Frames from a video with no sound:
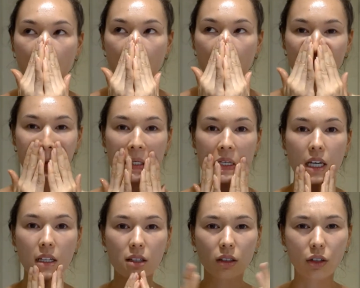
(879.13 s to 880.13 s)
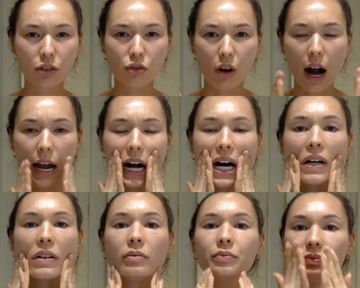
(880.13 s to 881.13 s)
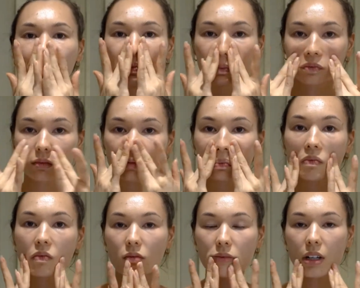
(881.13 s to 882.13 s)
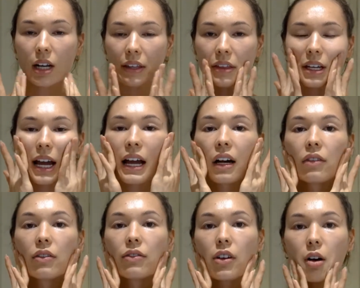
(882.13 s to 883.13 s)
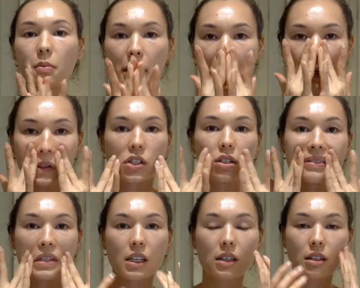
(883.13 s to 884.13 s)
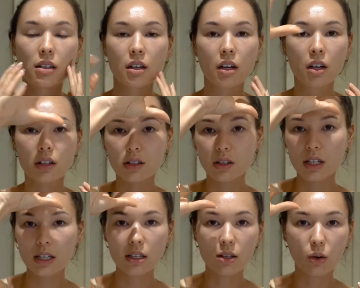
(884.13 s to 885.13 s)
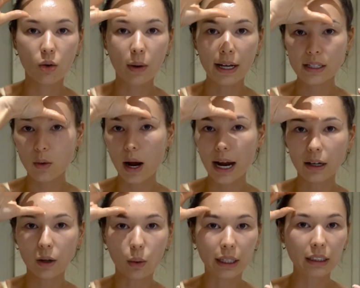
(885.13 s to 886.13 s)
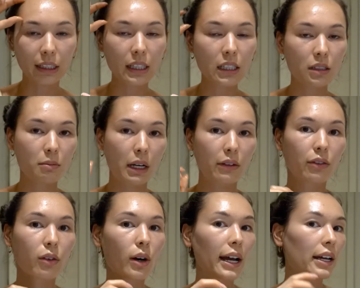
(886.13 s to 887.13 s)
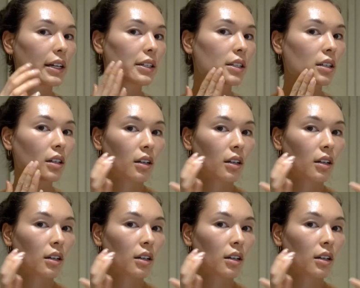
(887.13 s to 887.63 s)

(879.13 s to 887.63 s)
my skin gets a lot drier. I think I have combination skin. So this is always quite oily, my forehead,